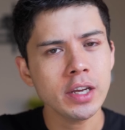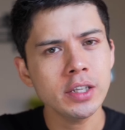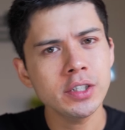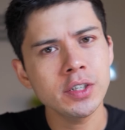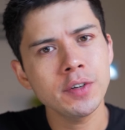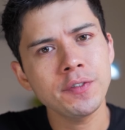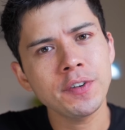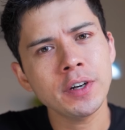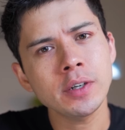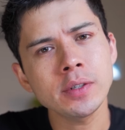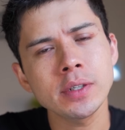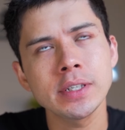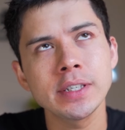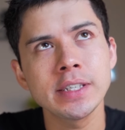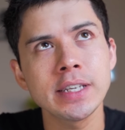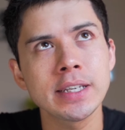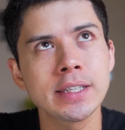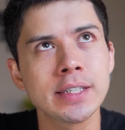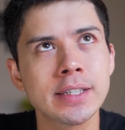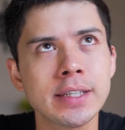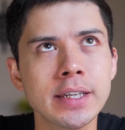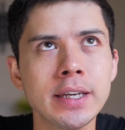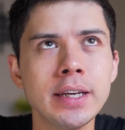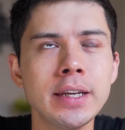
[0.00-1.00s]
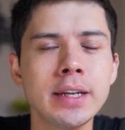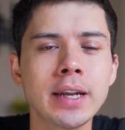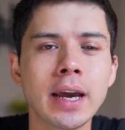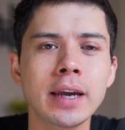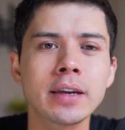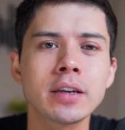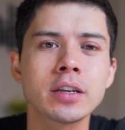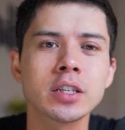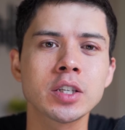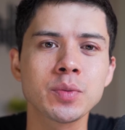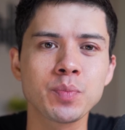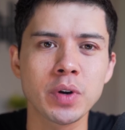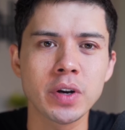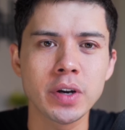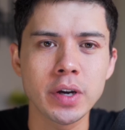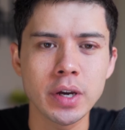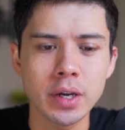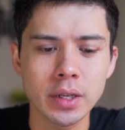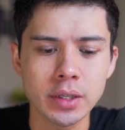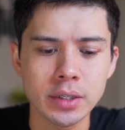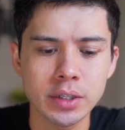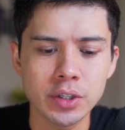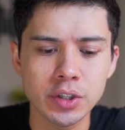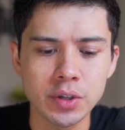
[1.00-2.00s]
In 2016, I
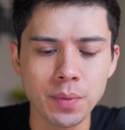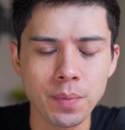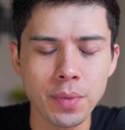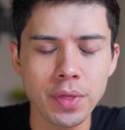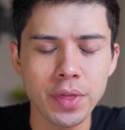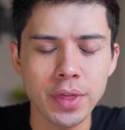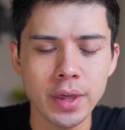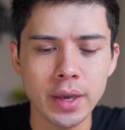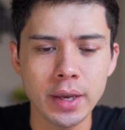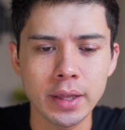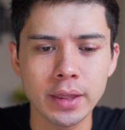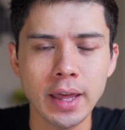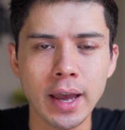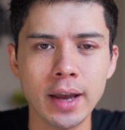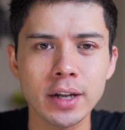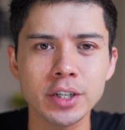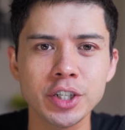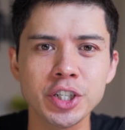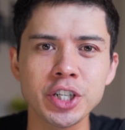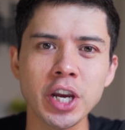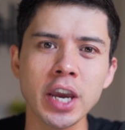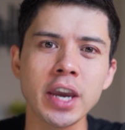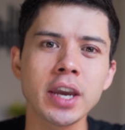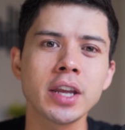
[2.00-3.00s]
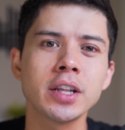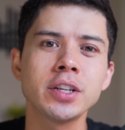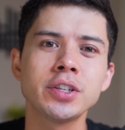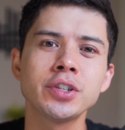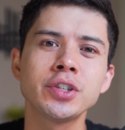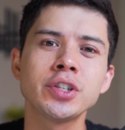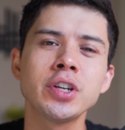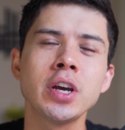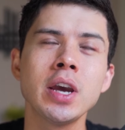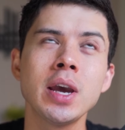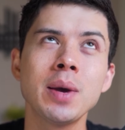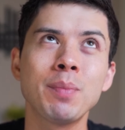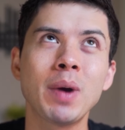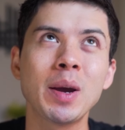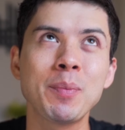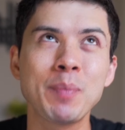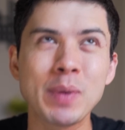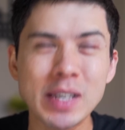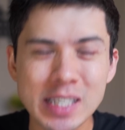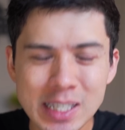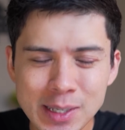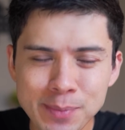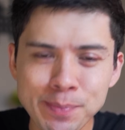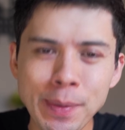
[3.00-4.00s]
experienced something that changed my
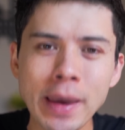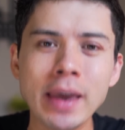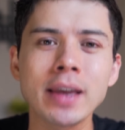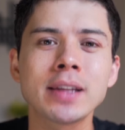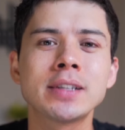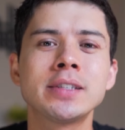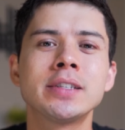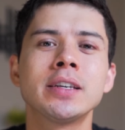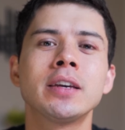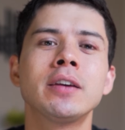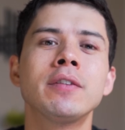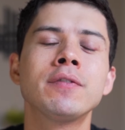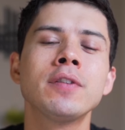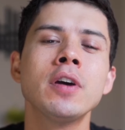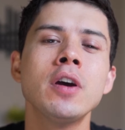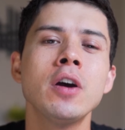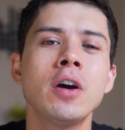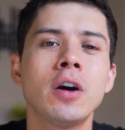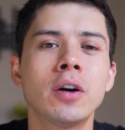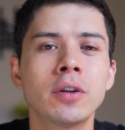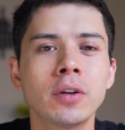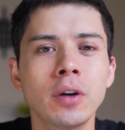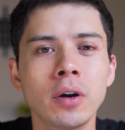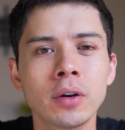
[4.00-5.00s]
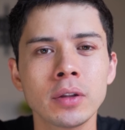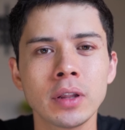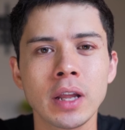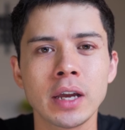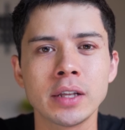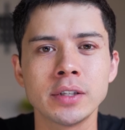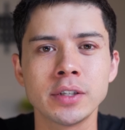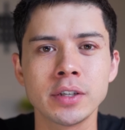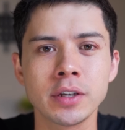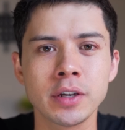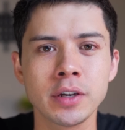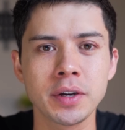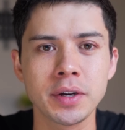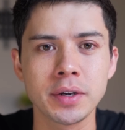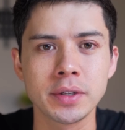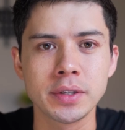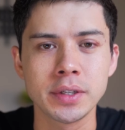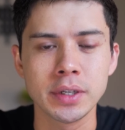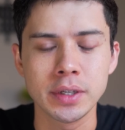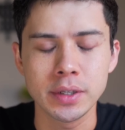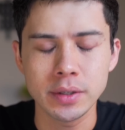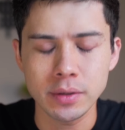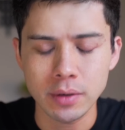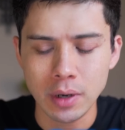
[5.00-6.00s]
perspective on online
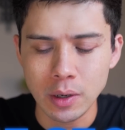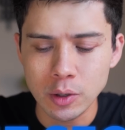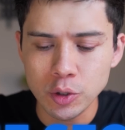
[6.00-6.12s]
security. So